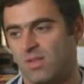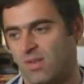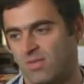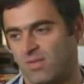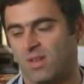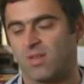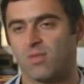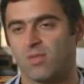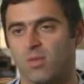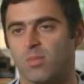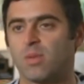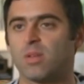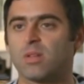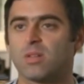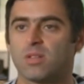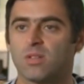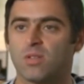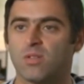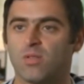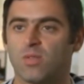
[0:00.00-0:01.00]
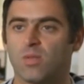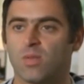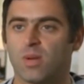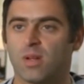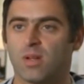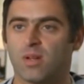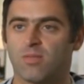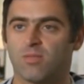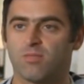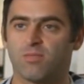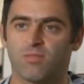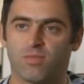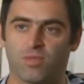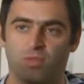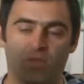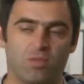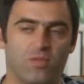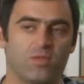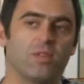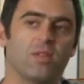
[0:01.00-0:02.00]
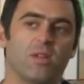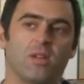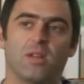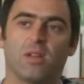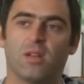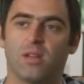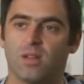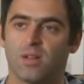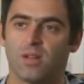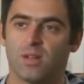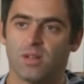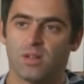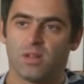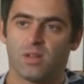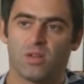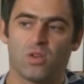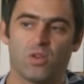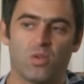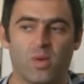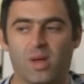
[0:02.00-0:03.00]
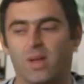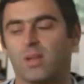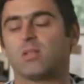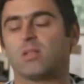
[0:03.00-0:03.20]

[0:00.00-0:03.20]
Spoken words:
I've given you a bit of silverware. I've proved that you